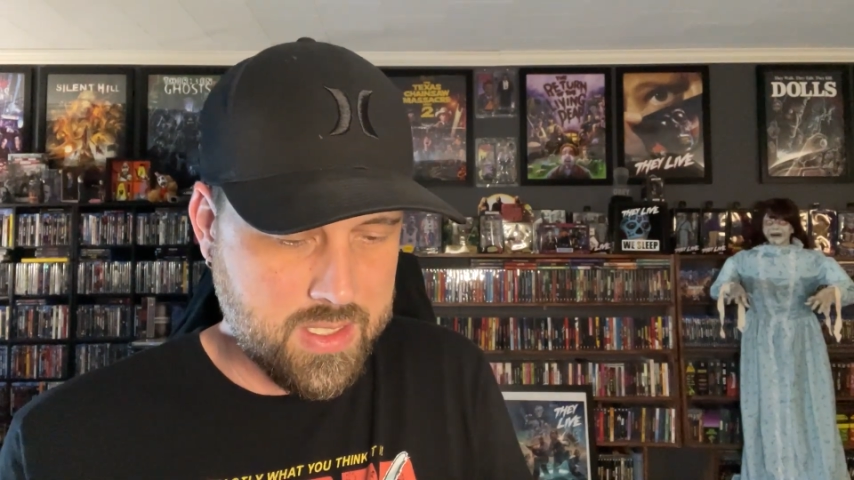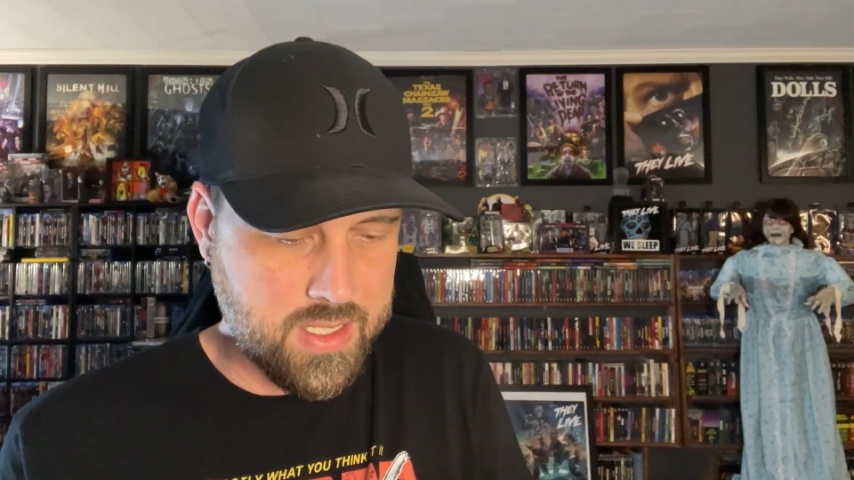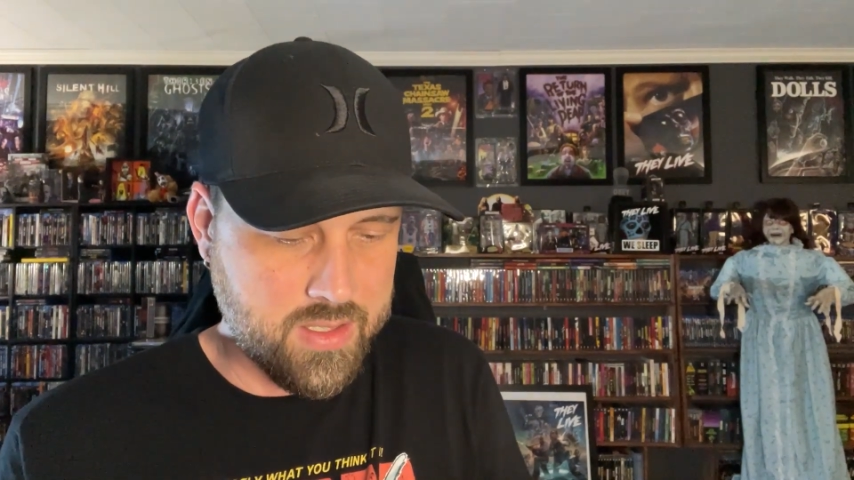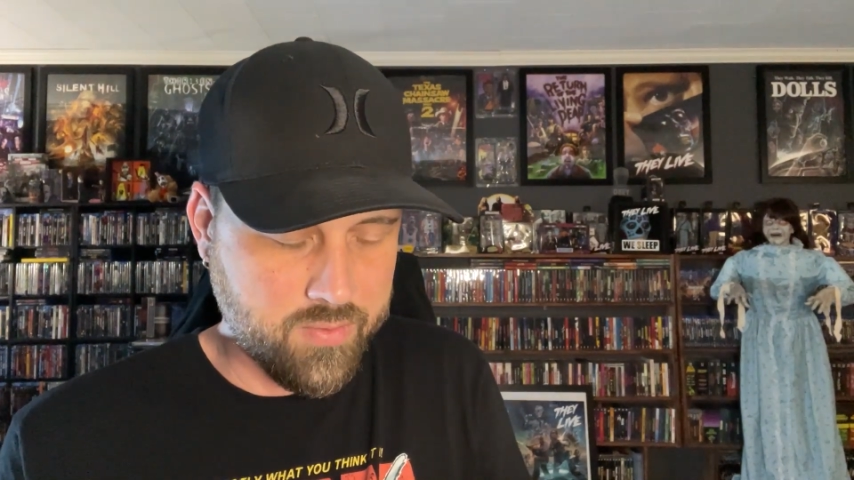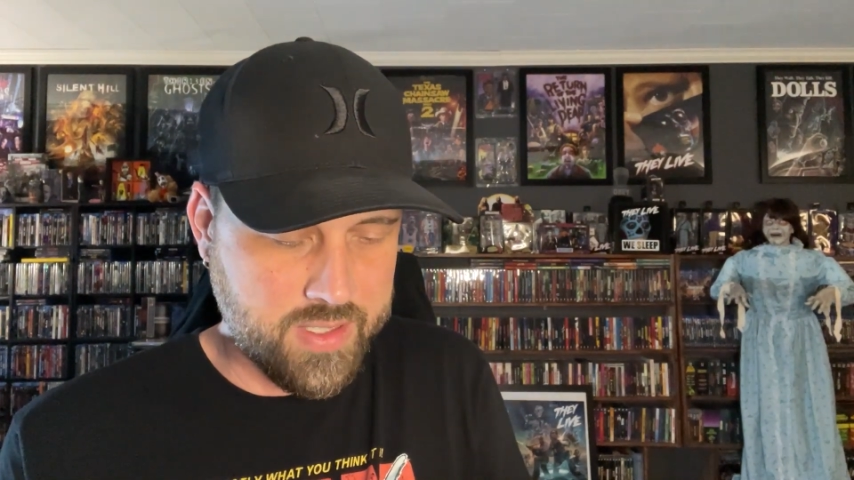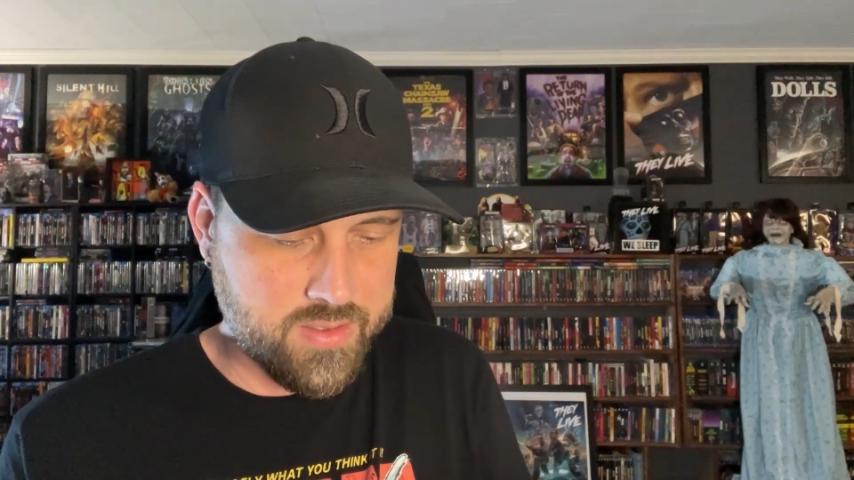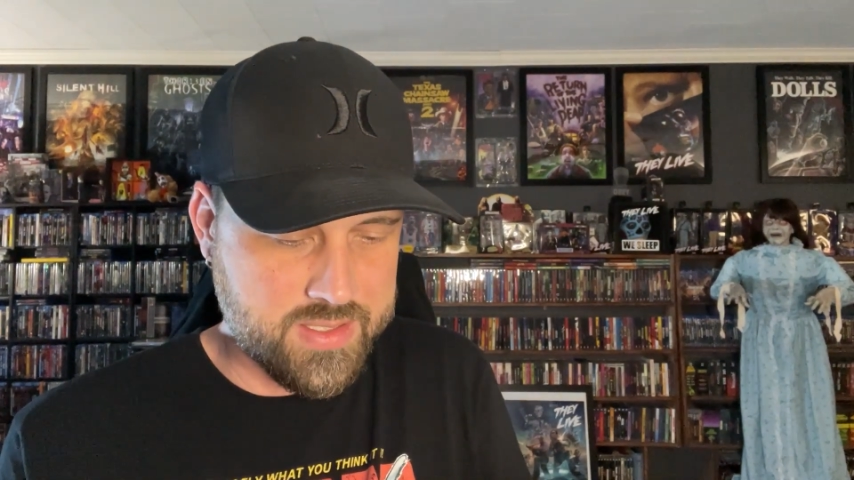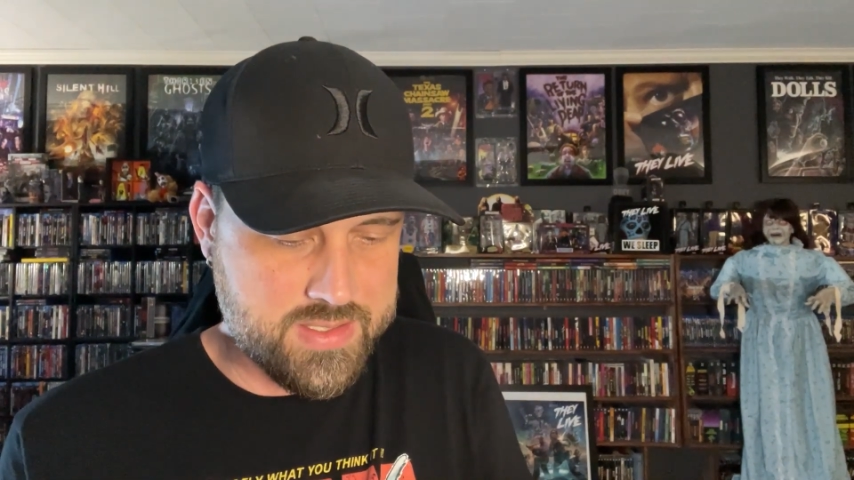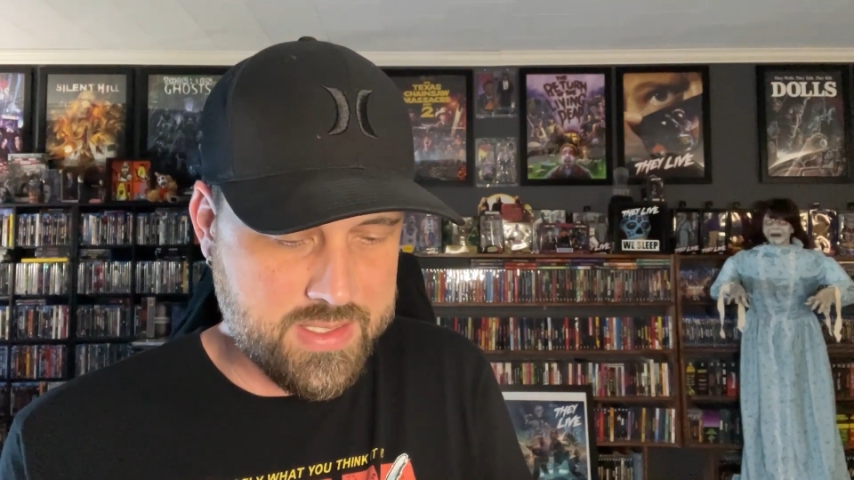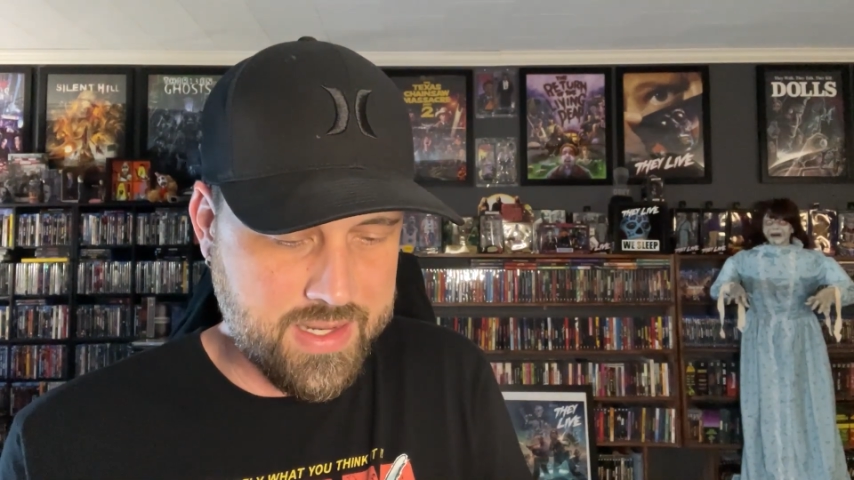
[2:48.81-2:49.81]
cut around
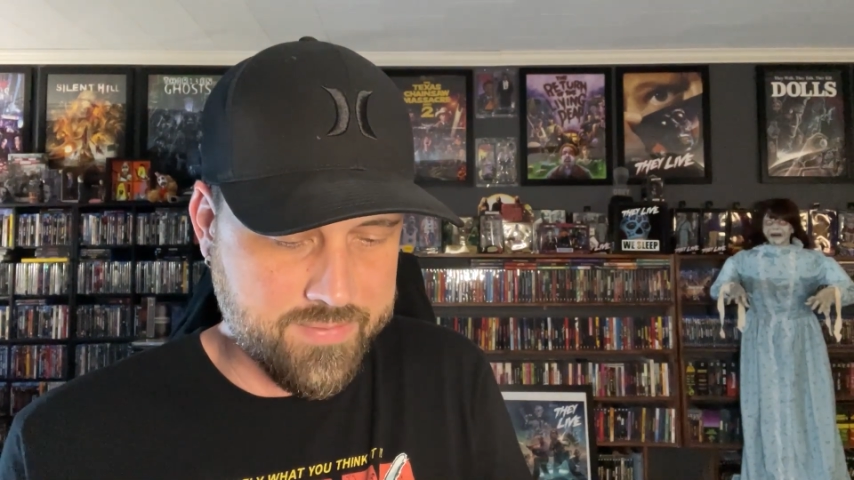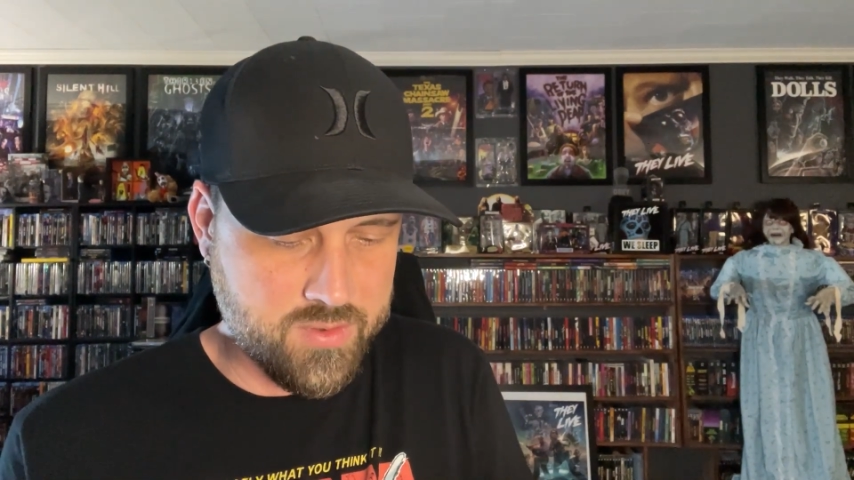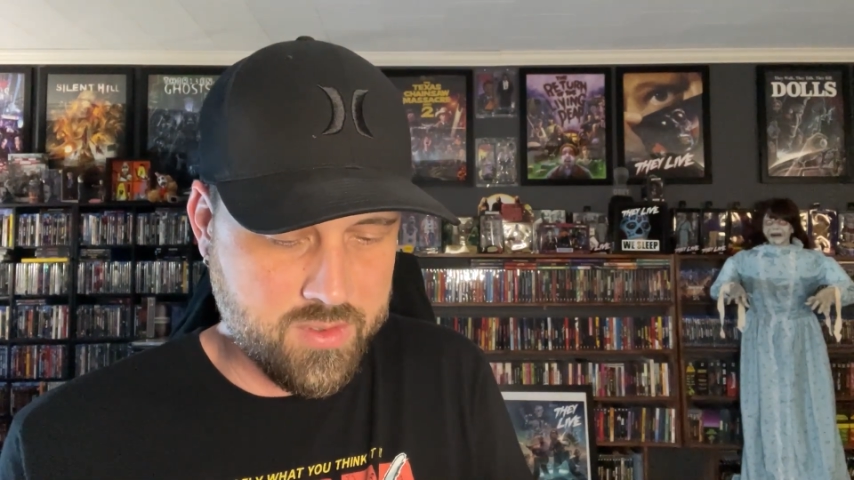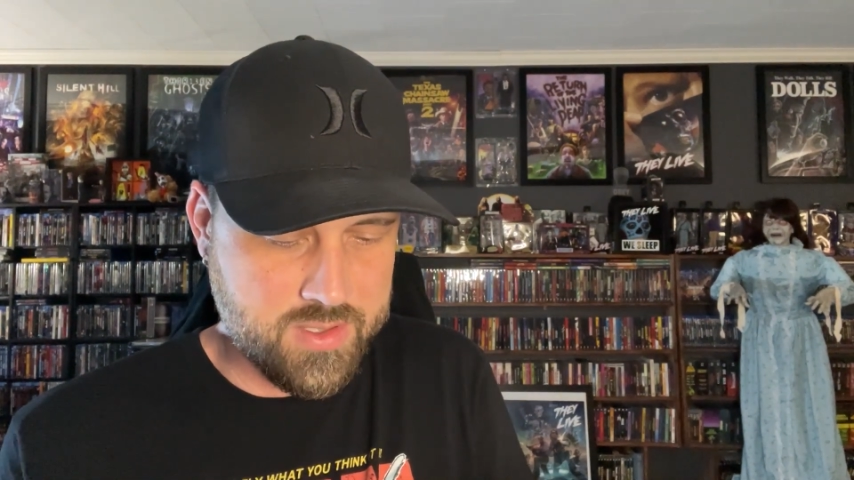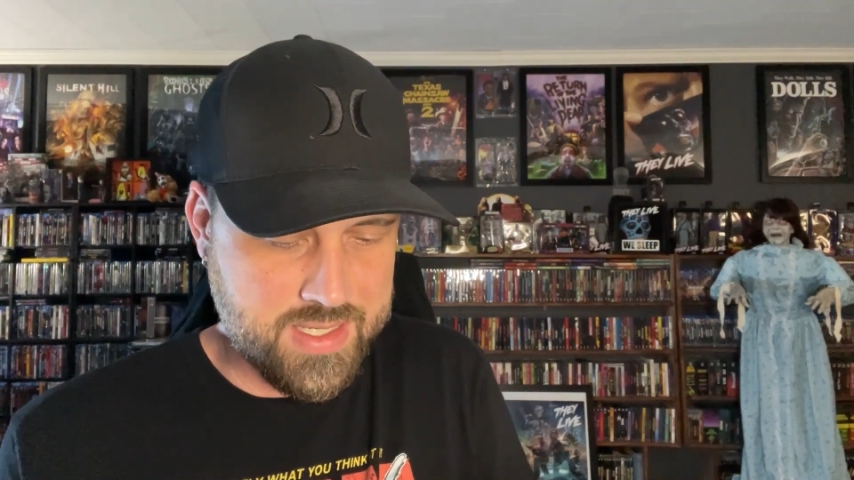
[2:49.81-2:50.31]
it after